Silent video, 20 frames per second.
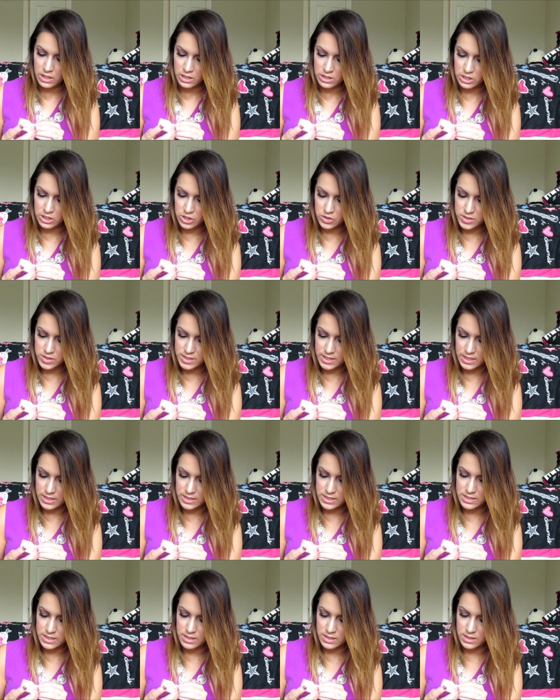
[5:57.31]

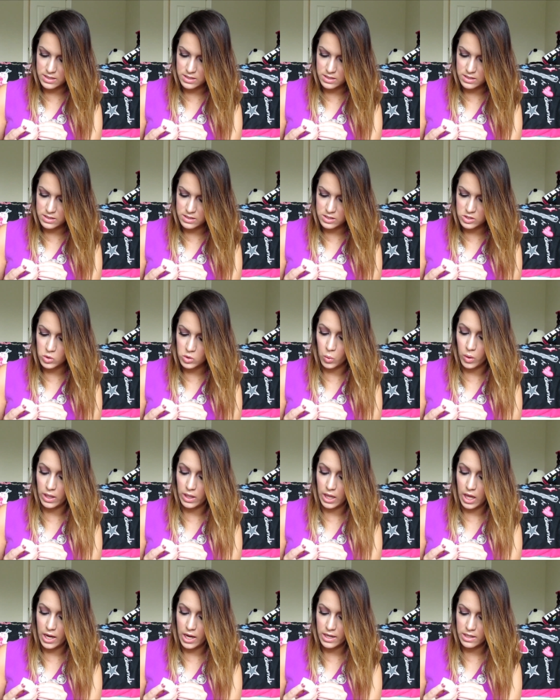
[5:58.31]
Neosense
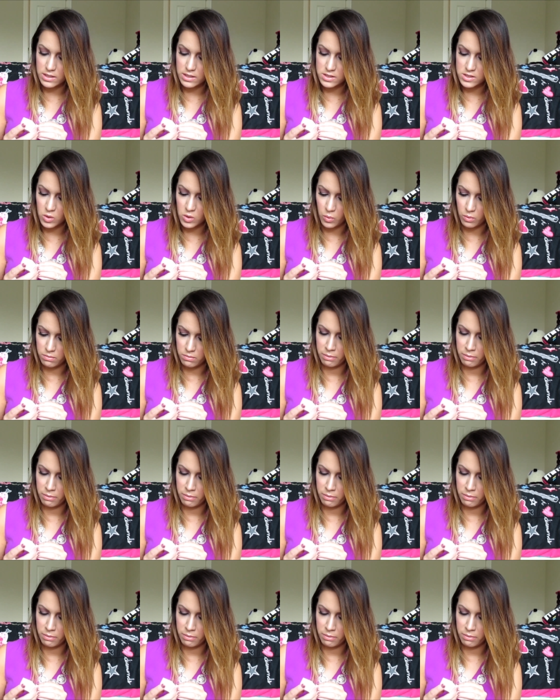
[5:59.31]
Squalane.